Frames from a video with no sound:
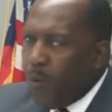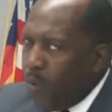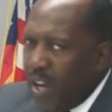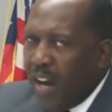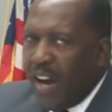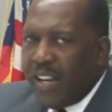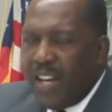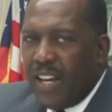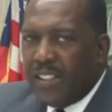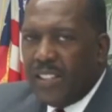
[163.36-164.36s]
We are
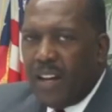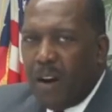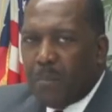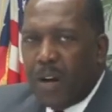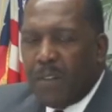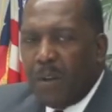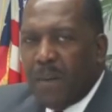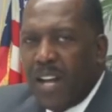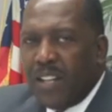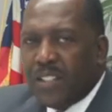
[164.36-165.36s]
in a
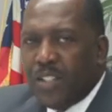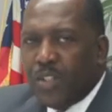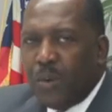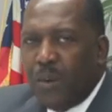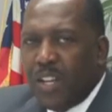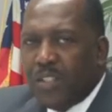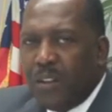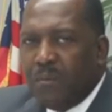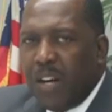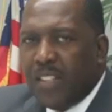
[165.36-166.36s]
problematic
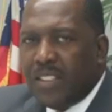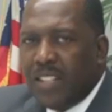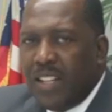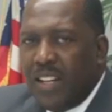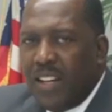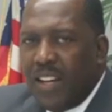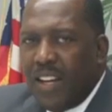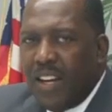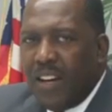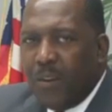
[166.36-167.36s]
situation, but
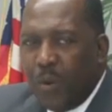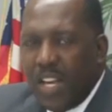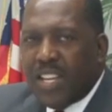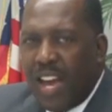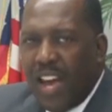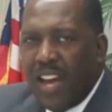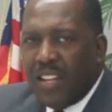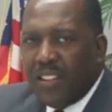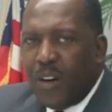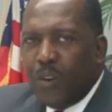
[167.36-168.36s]
we
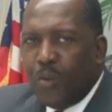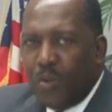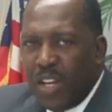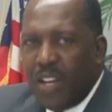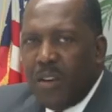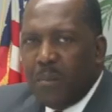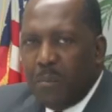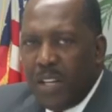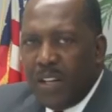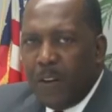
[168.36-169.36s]
can
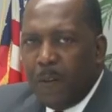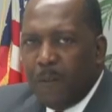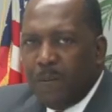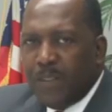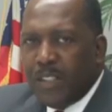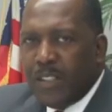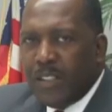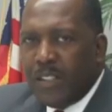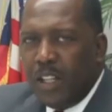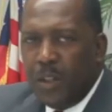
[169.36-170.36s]
rebuild.
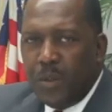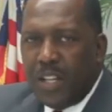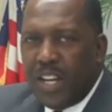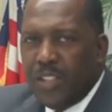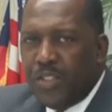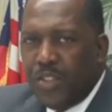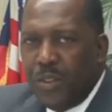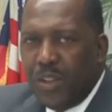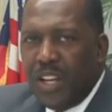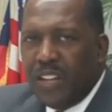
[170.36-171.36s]
The looting and
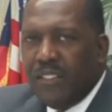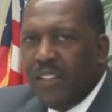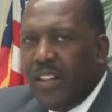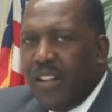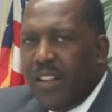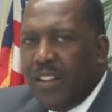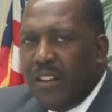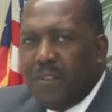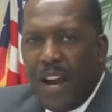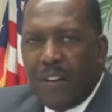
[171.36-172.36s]
shooting,
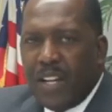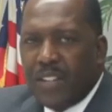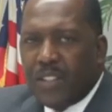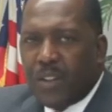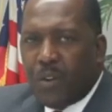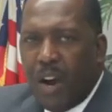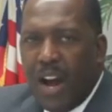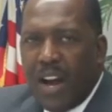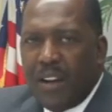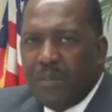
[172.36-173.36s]
the various
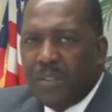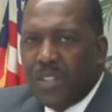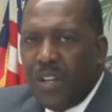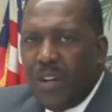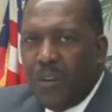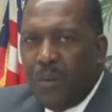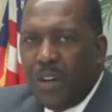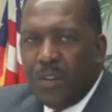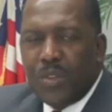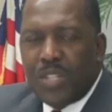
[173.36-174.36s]
crimes
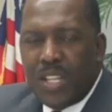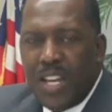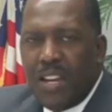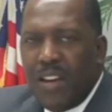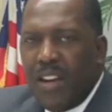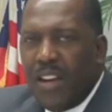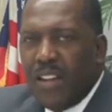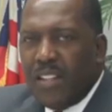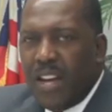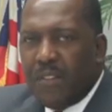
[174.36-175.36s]
where you see
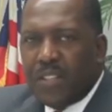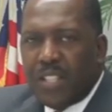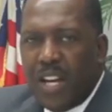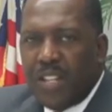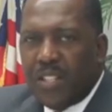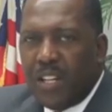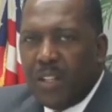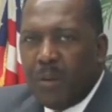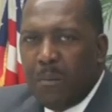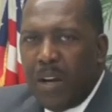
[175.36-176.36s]
devastation
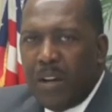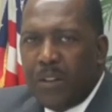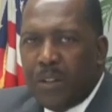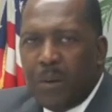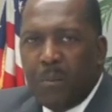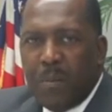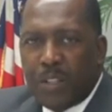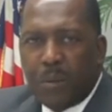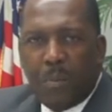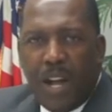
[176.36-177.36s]
in the major
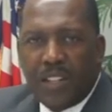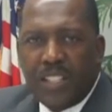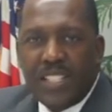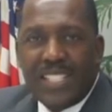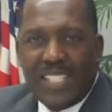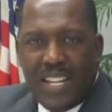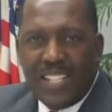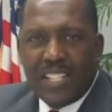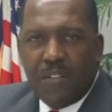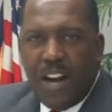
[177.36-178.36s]
metropolitan
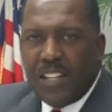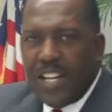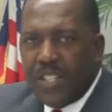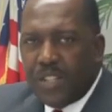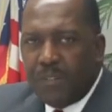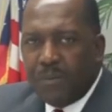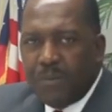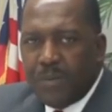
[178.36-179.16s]
cities of our nation.